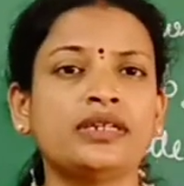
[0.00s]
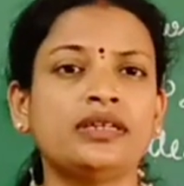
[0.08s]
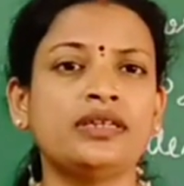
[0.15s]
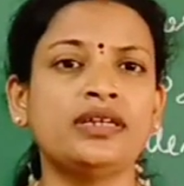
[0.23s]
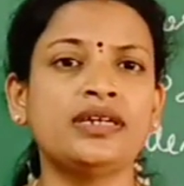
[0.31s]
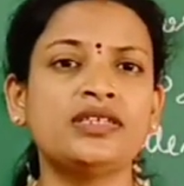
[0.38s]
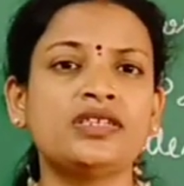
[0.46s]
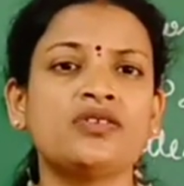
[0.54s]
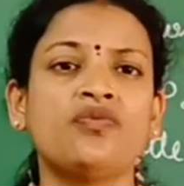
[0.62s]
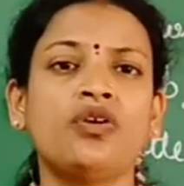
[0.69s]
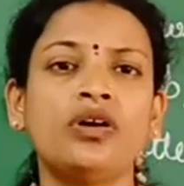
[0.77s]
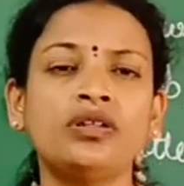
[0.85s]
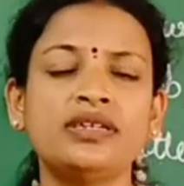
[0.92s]
Yes,
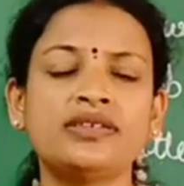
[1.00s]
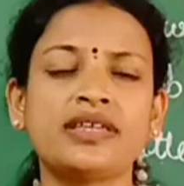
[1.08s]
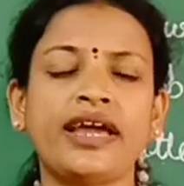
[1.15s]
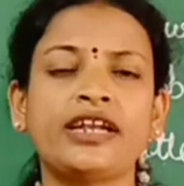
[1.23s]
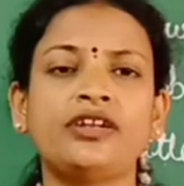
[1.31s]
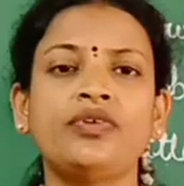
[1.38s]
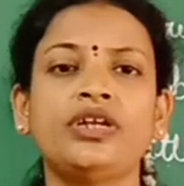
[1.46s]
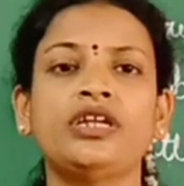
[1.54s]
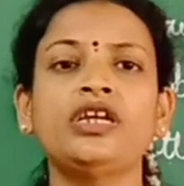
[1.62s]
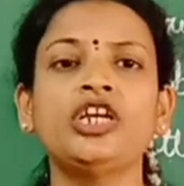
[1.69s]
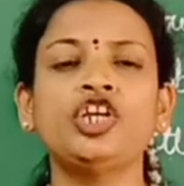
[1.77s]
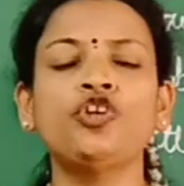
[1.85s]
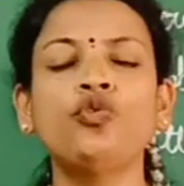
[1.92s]
for this
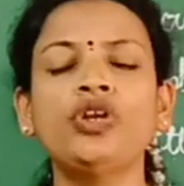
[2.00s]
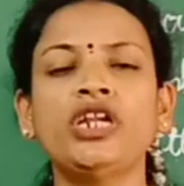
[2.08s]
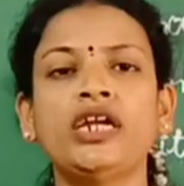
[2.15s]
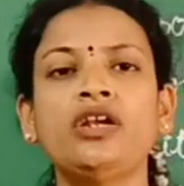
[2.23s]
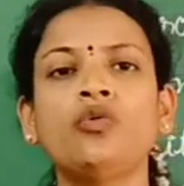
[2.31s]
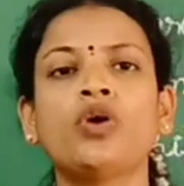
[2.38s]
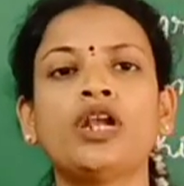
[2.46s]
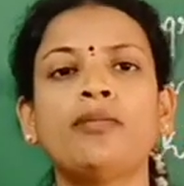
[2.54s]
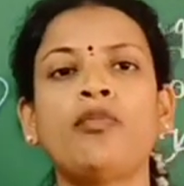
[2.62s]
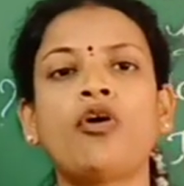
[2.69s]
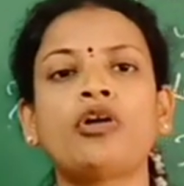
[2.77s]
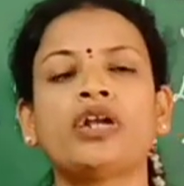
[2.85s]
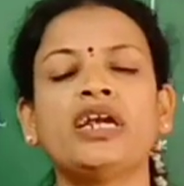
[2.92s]
activity you need one
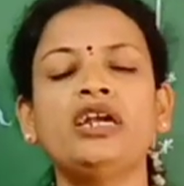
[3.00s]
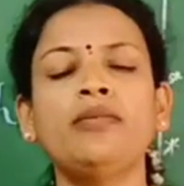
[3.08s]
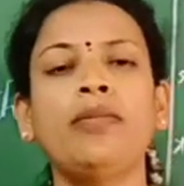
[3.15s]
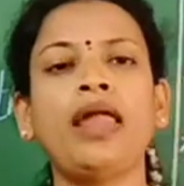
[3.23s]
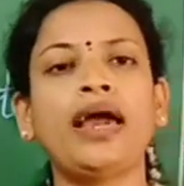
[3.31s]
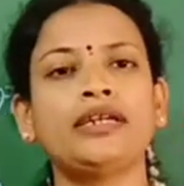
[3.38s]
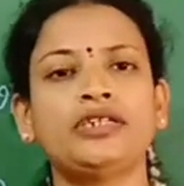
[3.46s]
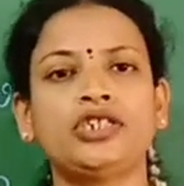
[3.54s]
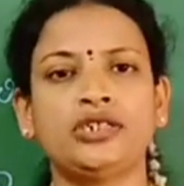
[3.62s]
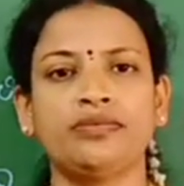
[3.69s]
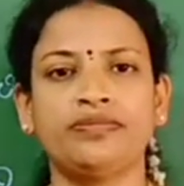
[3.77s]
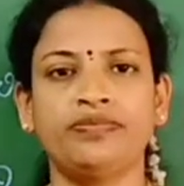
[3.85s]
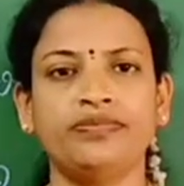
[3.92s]
potted plant.
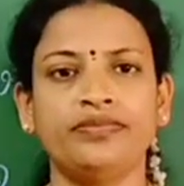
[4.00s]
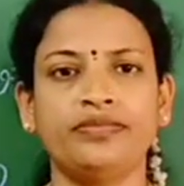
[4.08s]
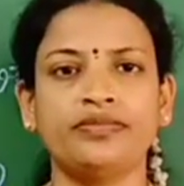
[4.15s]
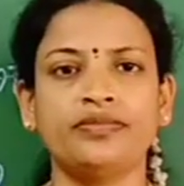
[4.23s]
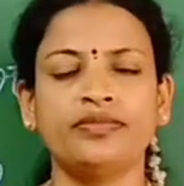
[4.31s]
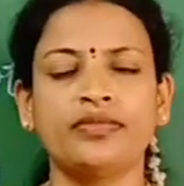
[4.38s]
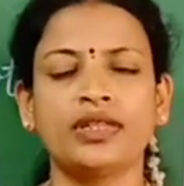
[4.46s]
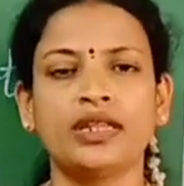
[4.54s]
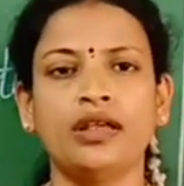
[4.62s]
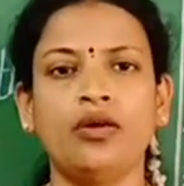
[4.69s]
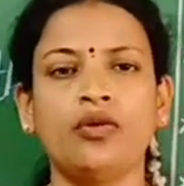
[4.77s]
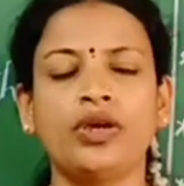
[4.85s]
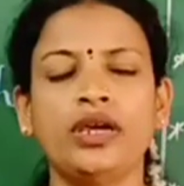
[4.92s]

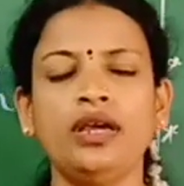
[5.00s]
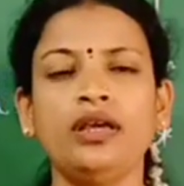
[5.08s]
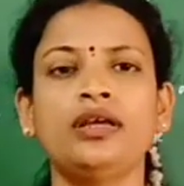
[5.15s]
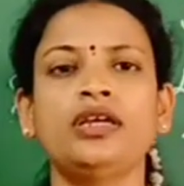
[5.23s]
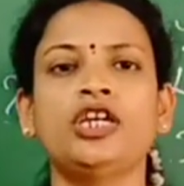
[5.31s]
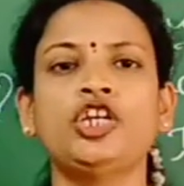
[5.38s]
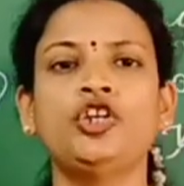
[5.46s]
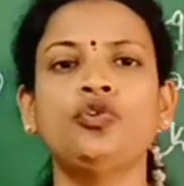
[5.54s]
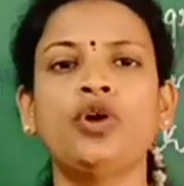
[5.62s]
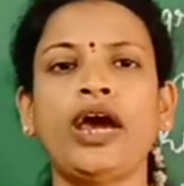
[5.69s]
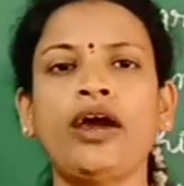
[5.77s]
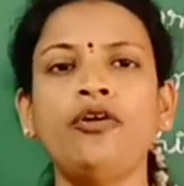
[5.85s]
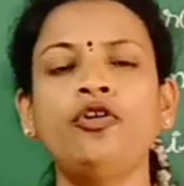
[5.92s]
Okay, you
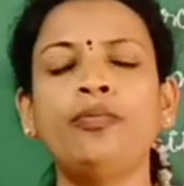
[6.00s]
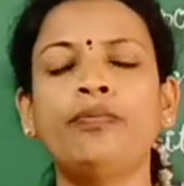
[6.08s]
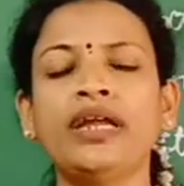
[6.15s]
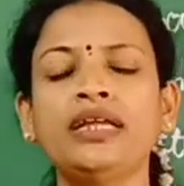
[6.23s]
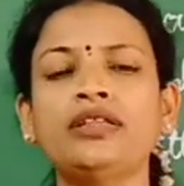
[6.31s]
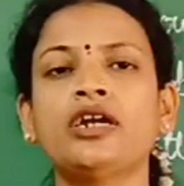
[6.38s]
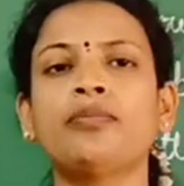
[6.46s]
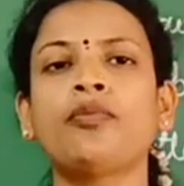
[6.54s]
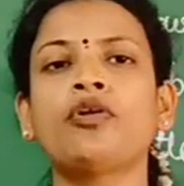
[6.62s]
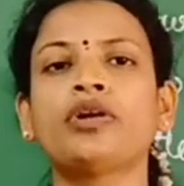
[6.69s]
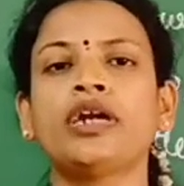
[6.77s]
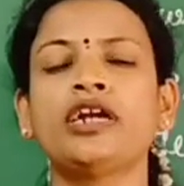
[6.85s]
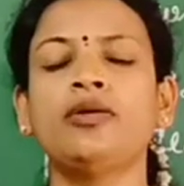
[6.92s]
have to bring that
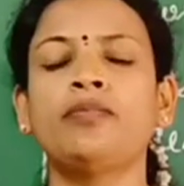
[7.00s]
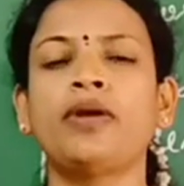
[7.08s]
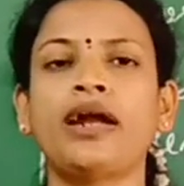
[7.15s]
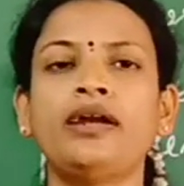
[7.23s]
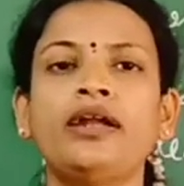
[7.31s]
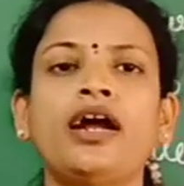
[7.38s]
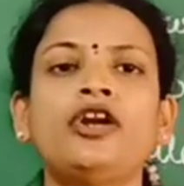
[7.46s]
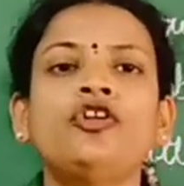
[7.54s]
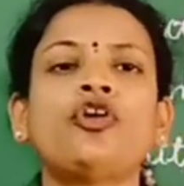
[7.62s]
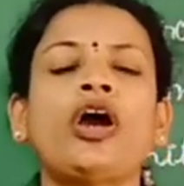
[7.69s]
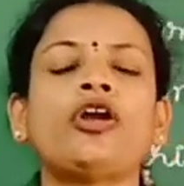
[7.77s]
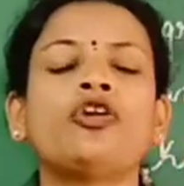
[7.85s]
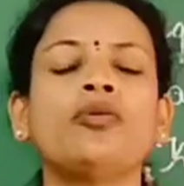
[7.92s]
potted plant and you
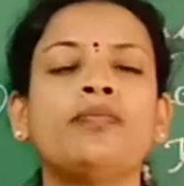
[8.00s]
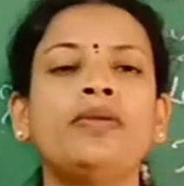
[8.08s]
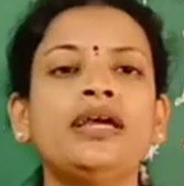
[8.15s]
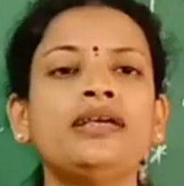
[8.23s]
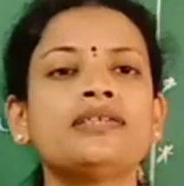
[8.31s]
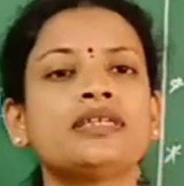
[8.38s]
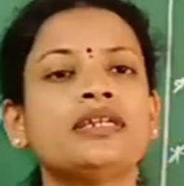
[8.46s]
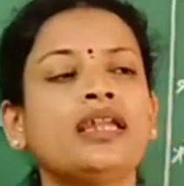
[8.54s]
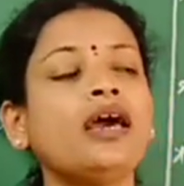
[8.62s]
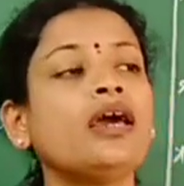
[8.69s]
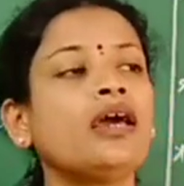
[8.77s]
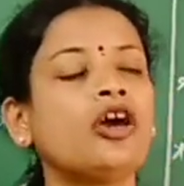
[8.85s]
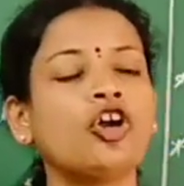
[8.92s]
have to place in a
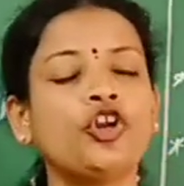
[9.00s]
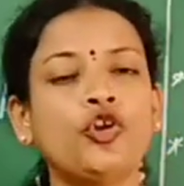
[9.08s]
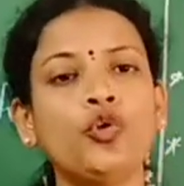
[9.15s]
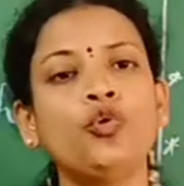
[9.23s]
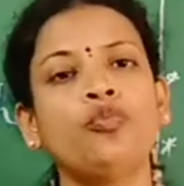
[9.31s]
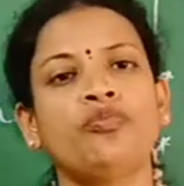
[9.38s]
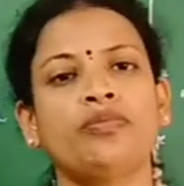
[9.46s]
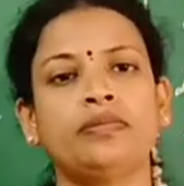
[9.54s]
room.